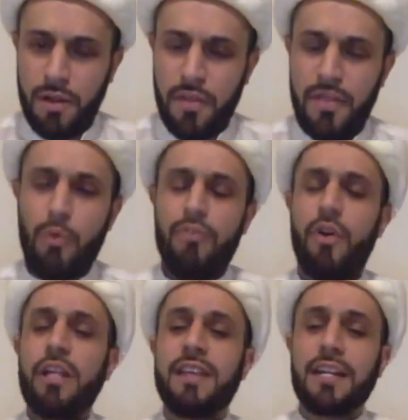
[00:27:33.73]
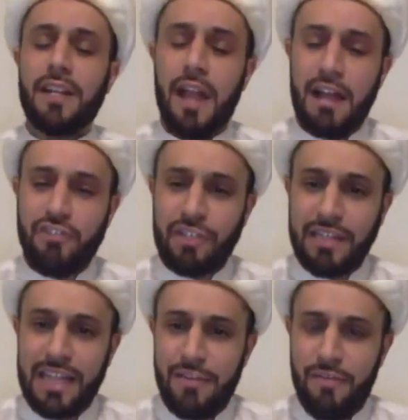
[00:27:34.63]
They were very
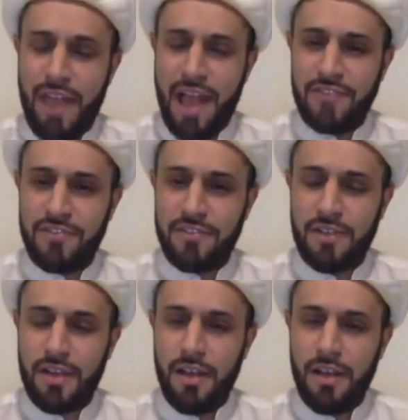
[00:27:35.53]
technologically advanced.